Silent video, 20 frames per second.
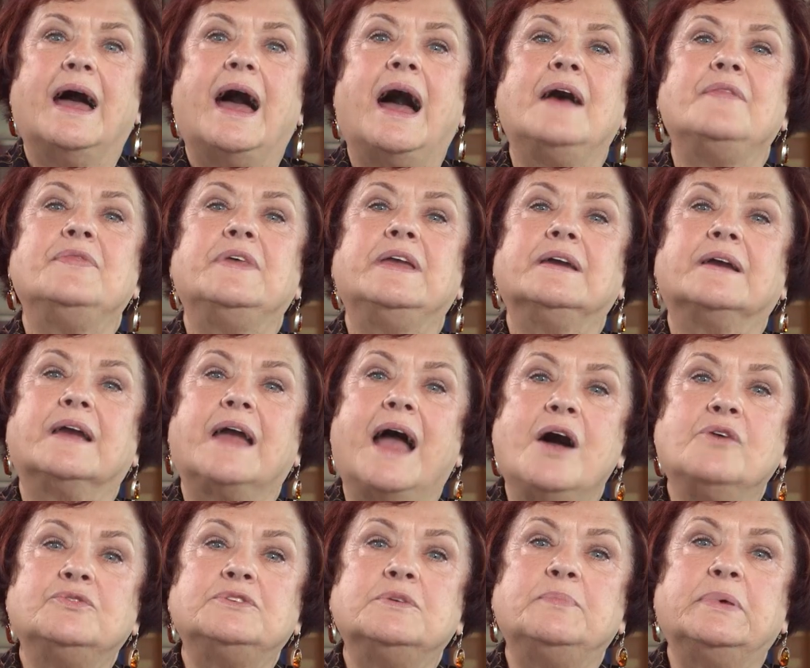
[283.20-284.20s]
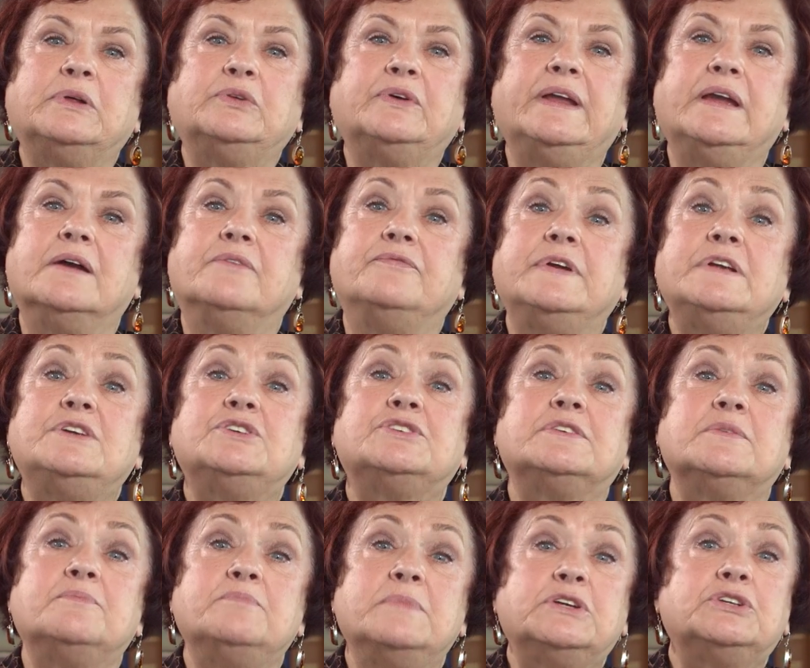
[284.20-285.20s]
and the accountability of each
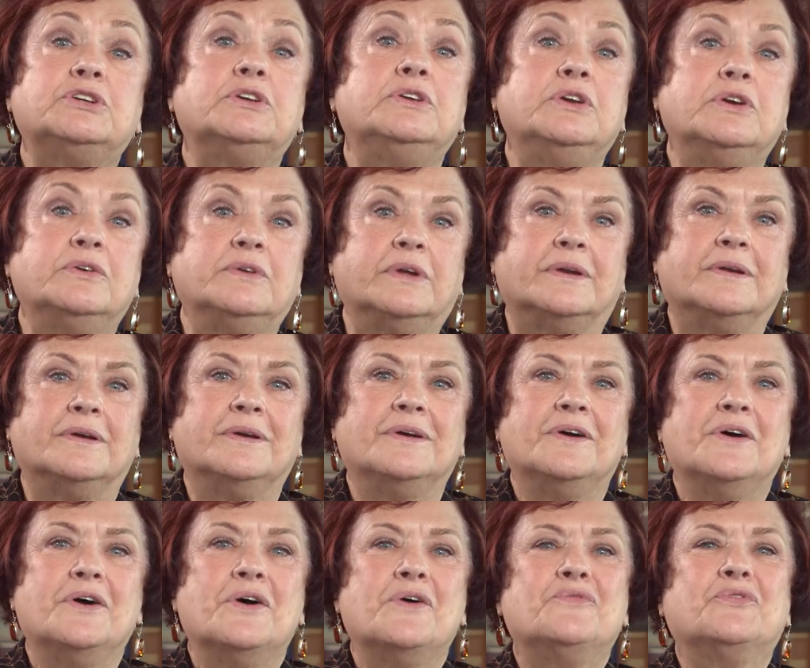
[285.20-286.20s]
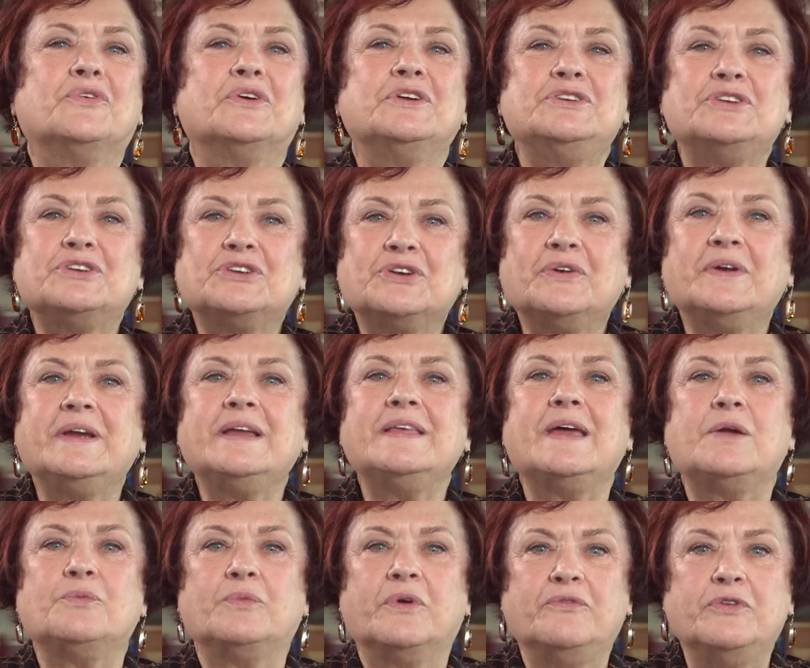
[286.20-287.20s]
submission unit for ensuring
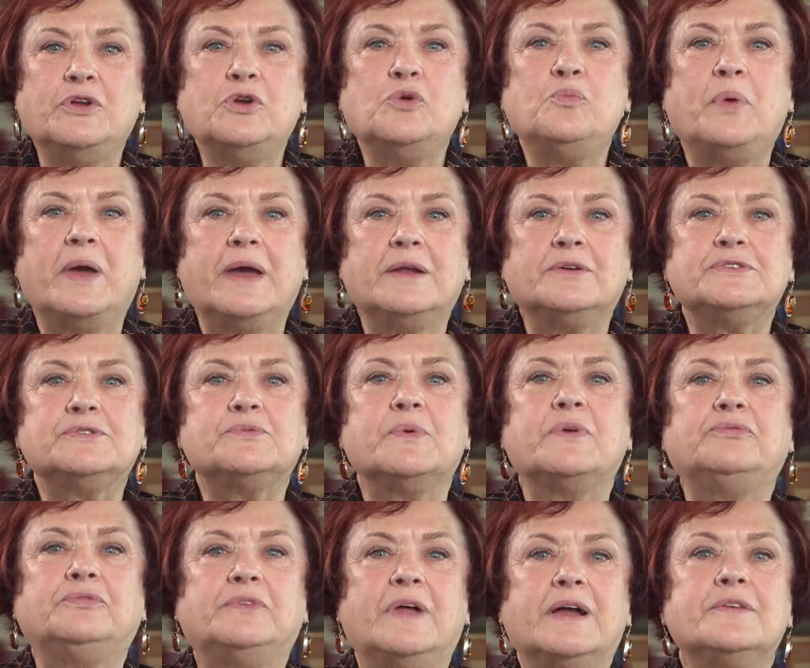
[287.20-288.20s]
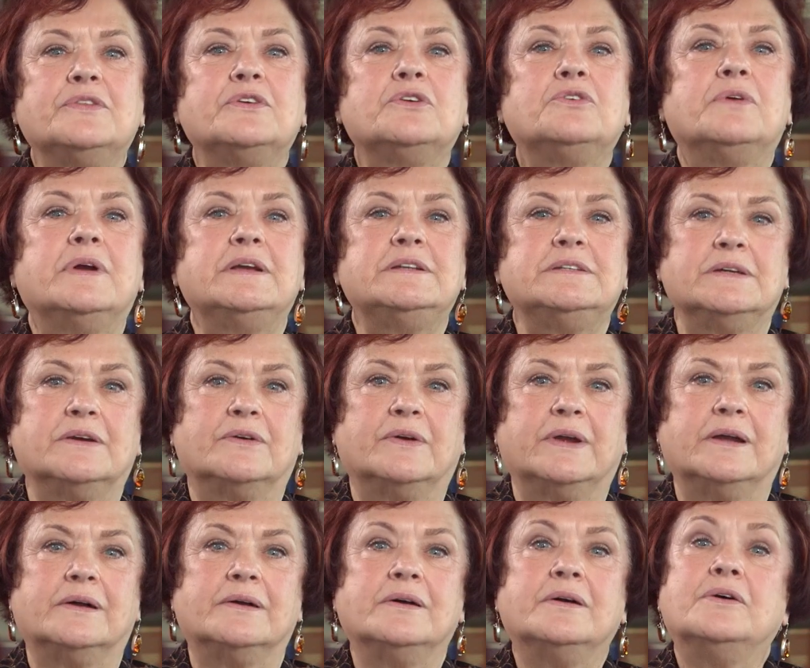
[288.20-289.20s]
that review panels reflect the
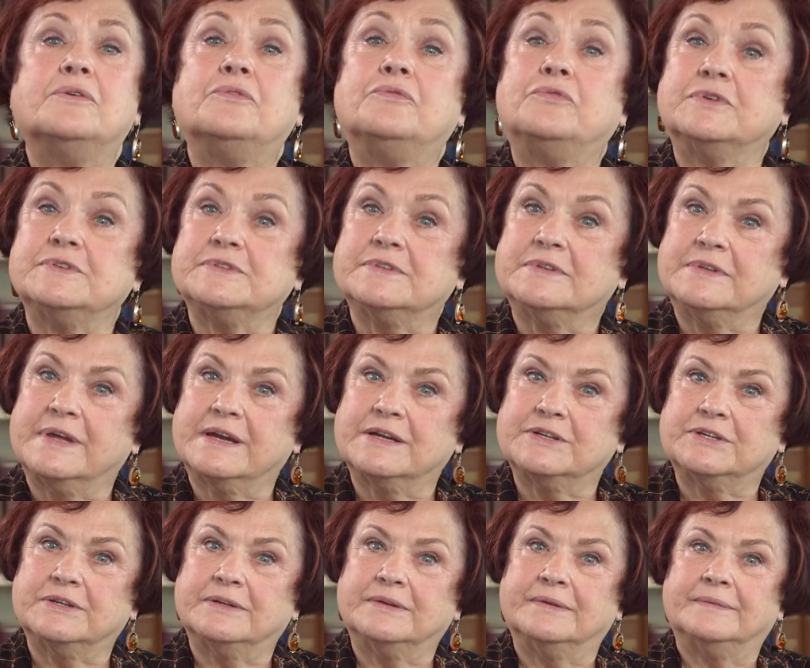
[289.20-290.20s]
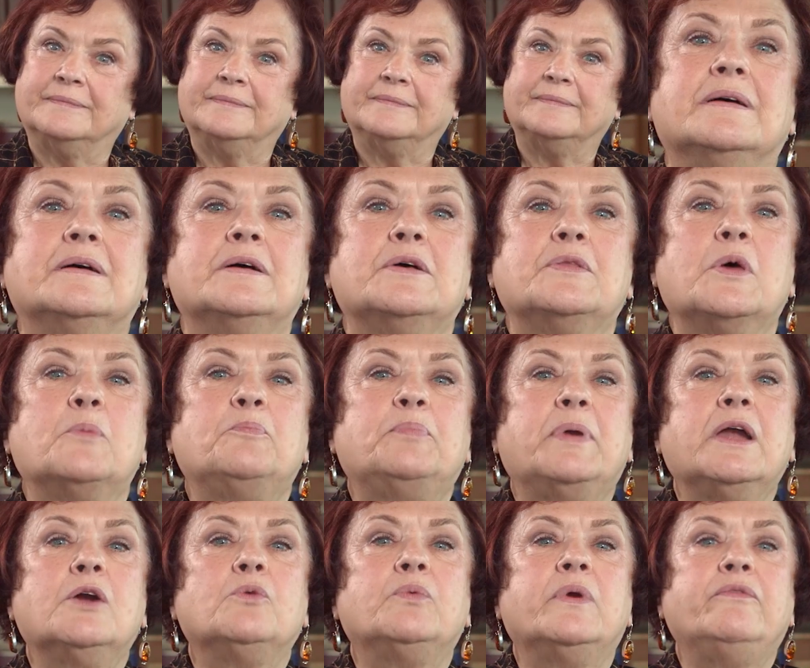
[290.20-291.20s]
criteria for selection. The
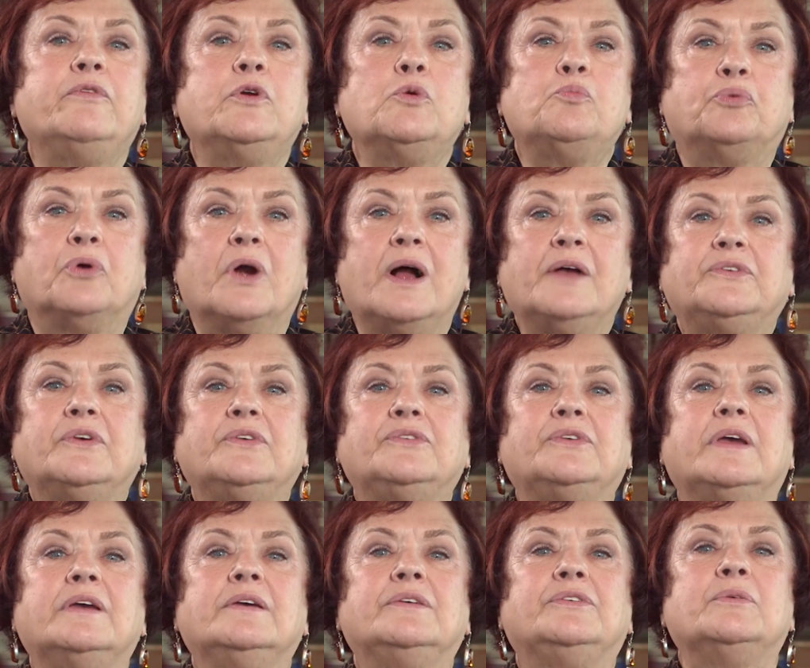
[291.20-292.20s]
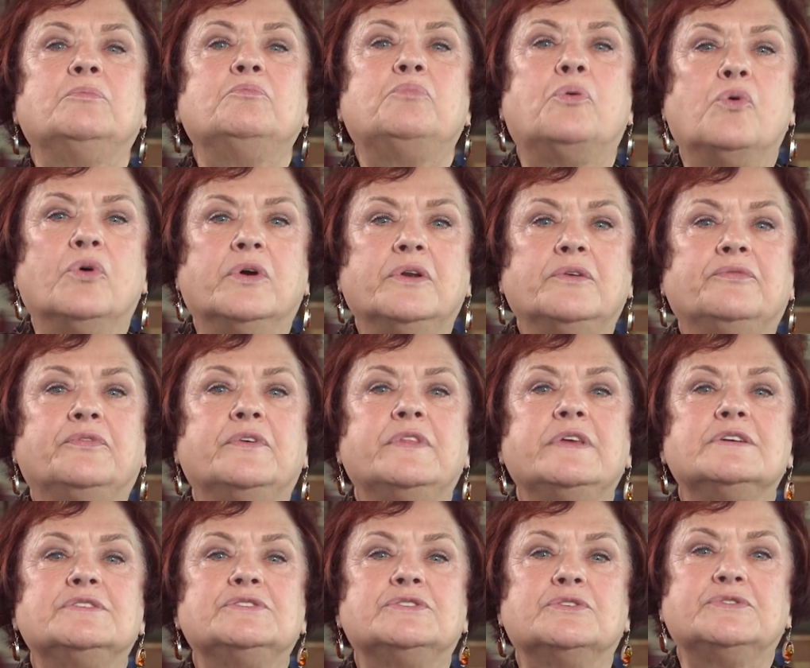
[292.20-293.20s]
peer review process is important for
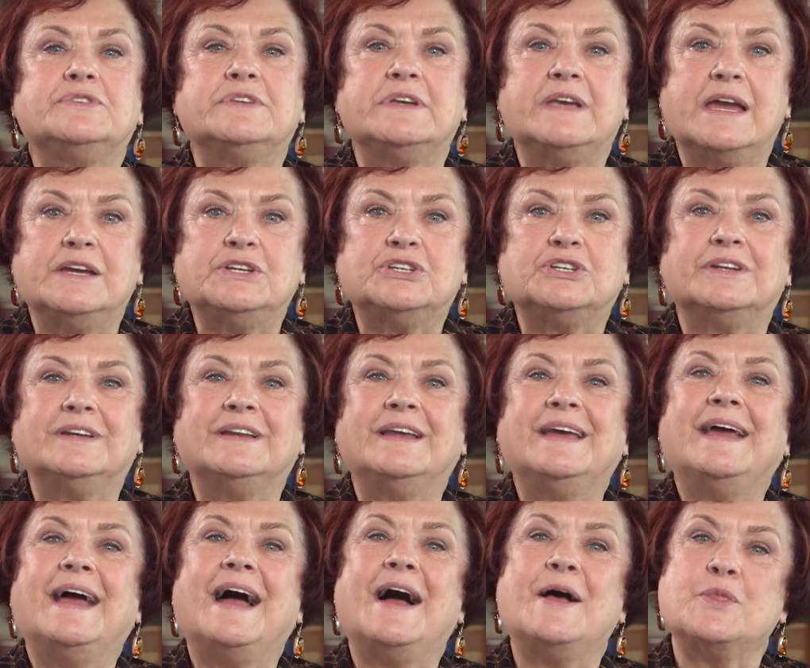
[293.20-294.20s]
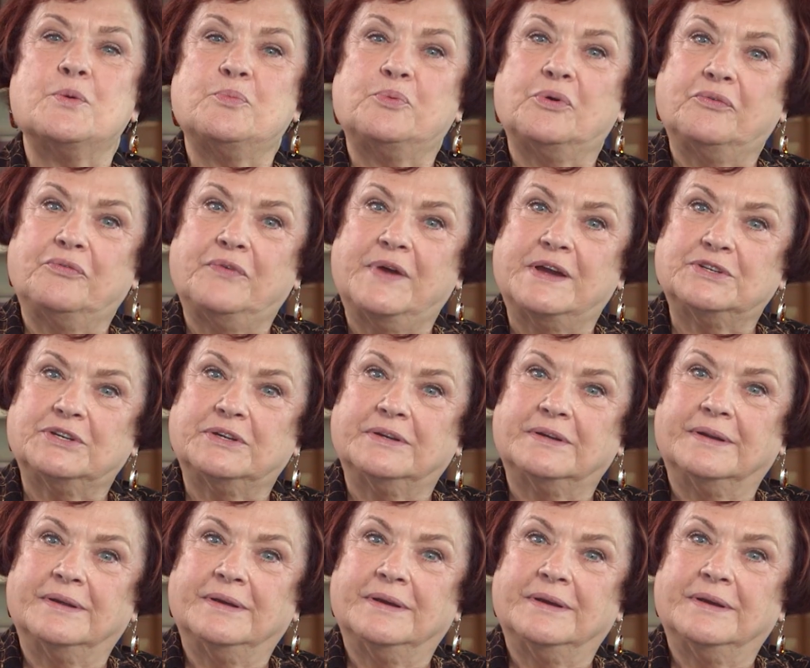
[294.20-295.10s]
the association and the profession